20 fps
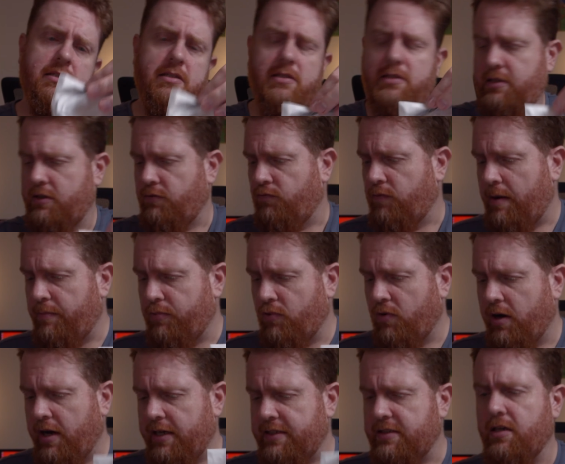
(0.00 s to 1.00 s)
It's a
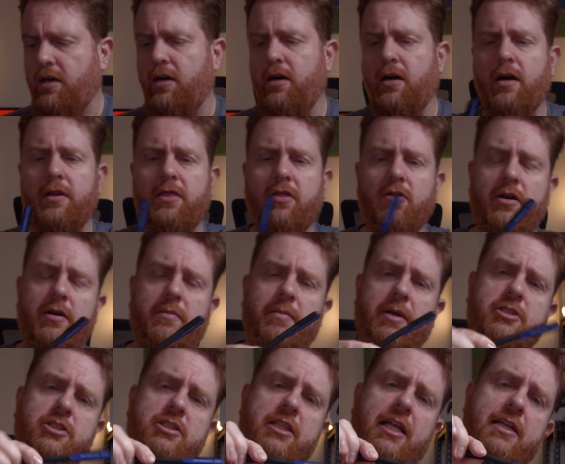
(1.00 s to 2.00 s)
rubberized, I thought I'd
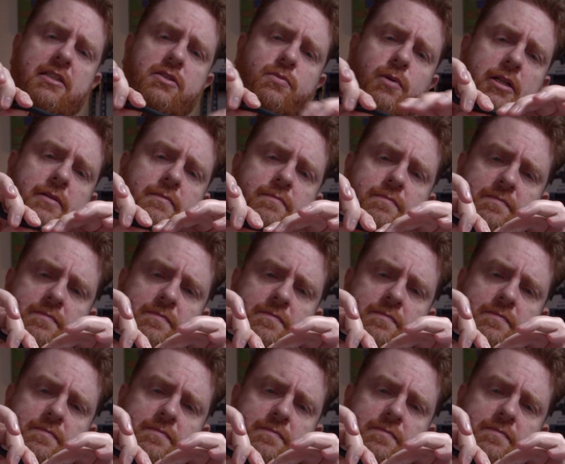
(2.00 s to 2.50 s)
mention that as well.